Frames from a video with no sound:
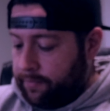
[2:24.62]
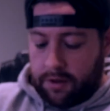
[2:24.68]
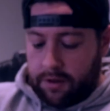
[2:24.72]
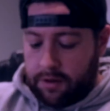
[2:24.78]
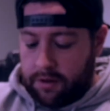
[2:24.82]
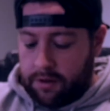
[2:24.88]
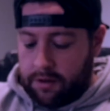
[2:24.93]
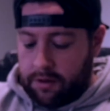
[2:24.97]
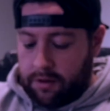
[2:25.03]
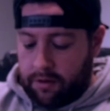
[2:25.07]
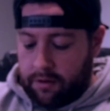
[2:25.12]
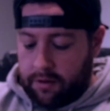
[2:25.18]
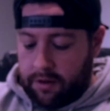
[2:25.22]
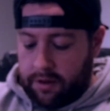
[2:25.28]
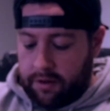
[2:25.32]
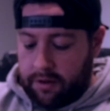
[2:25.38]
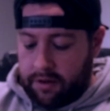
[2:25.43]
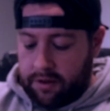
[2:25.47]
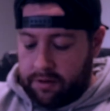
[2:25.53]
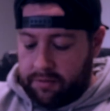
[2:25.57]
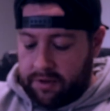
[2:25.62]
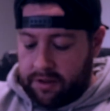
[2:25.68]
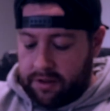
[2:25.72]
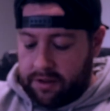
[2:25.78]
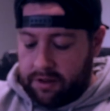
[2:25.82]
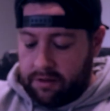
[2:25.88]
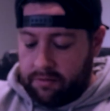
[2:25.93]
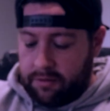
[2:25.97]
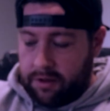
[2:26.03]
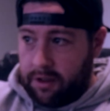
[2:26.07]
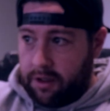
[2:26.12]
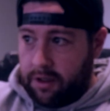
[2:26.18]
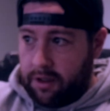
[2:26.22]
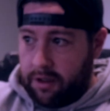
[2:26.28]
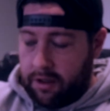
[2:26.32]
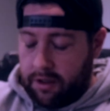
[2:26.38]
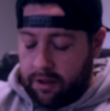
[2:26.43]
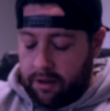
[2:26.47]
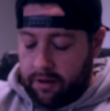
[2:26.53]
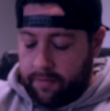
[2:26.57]
So here is my SIM
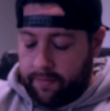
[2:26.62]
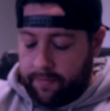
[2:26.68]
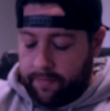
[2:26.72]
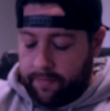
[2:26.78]
card.